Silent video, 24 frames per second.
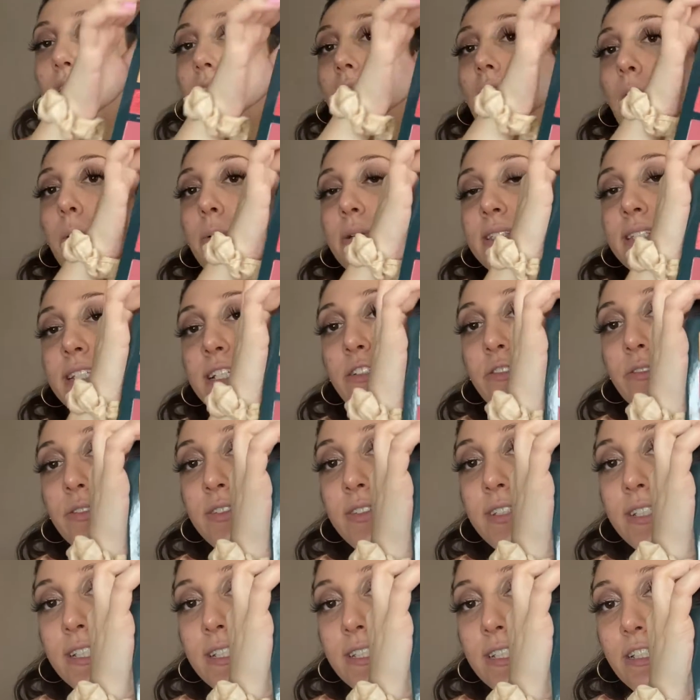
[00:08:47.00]
wasn't
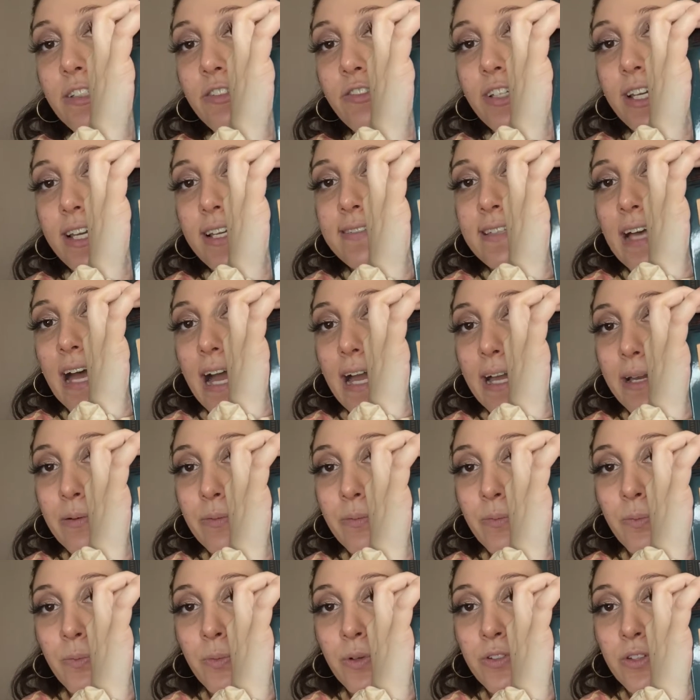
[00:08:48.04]
interested in these shades. I
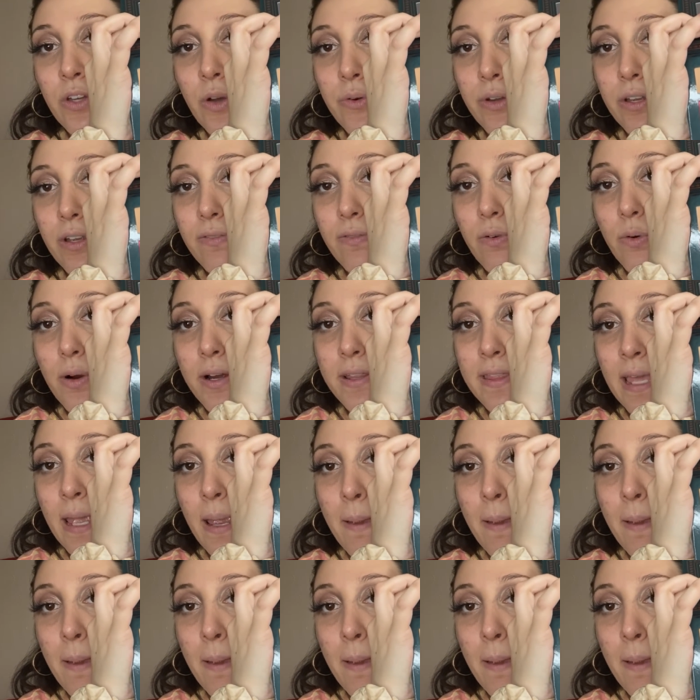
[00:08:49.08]
was going for the